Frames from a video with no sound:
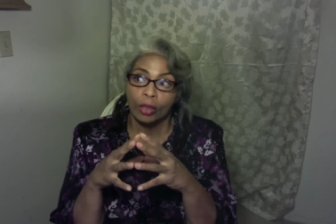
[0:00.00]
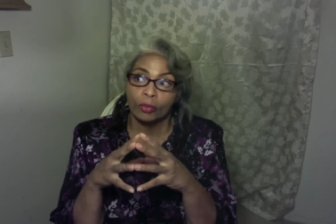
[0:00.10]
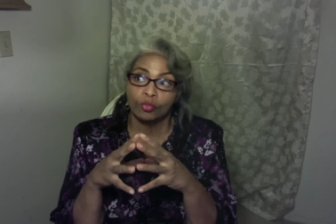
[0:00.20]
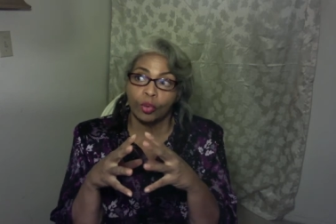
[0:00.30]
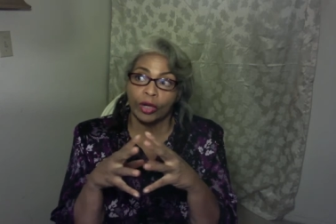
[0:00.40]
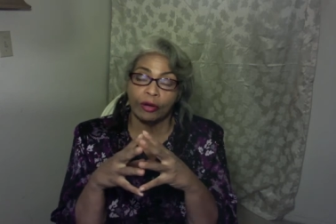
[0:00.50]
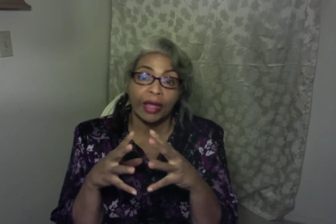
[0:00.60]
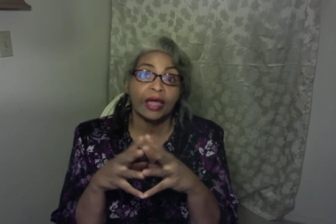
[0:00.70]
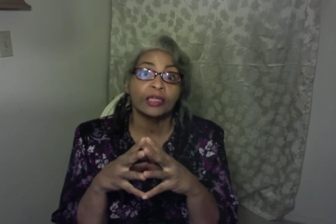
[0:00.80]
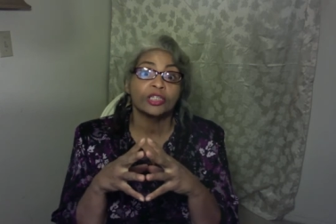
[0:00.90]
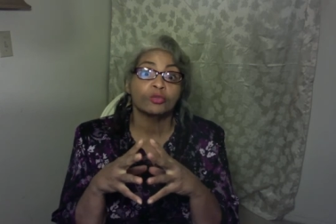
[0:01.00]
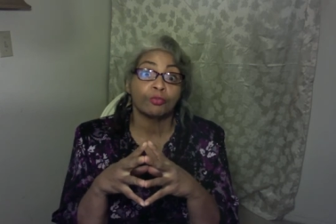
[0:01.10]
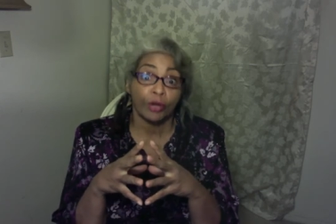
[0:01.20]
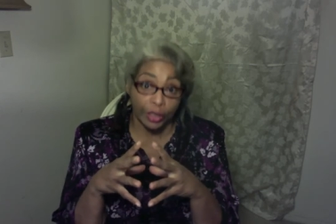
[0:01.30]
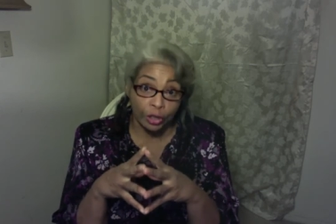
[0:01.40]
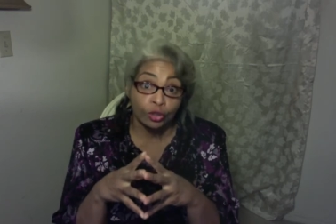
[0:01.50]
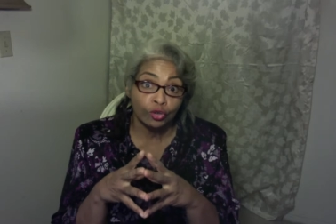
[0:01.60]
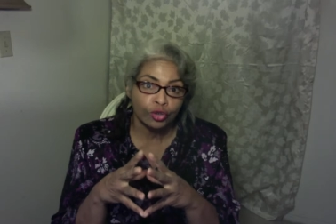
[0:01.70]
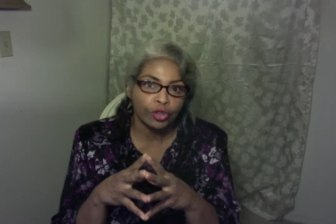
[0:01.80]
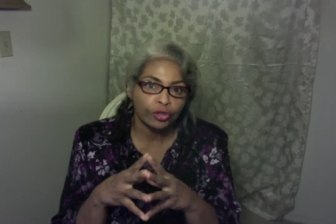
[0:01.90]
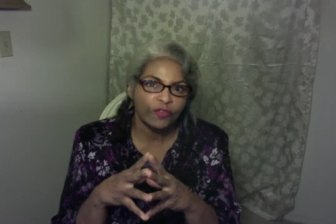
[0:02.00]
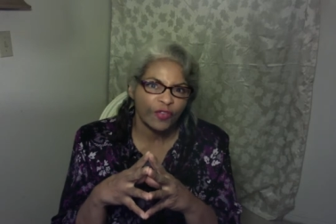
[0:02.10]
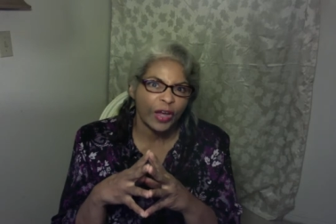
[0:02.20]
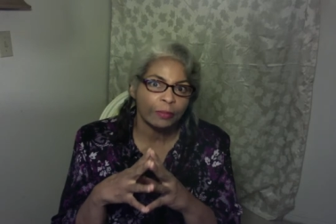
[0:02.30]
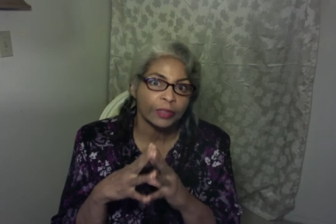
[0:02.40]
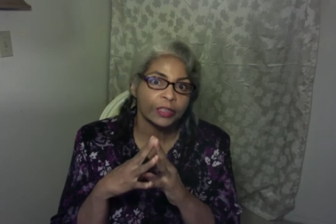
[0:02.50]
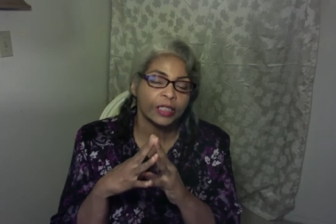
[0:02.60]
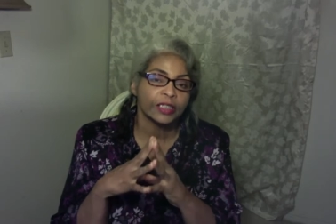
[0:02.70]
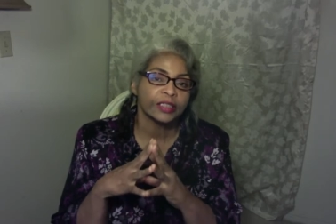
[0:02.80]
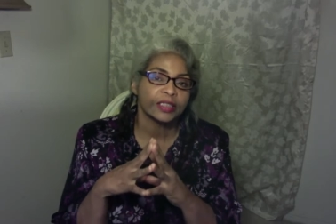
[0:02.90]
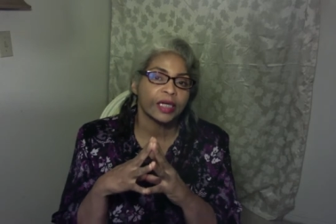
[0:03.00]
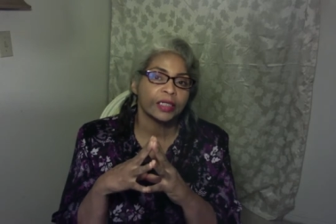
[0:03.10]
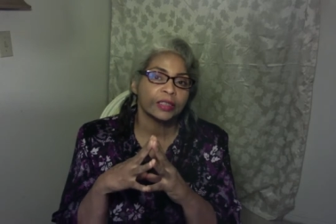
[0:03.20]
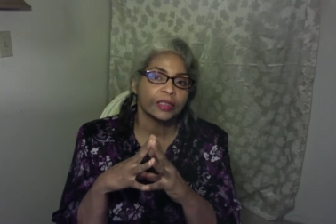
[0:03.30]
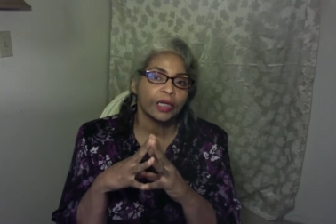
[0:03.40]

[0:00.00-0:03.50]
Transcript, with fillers: where hell is breaking loose in your family, let's say,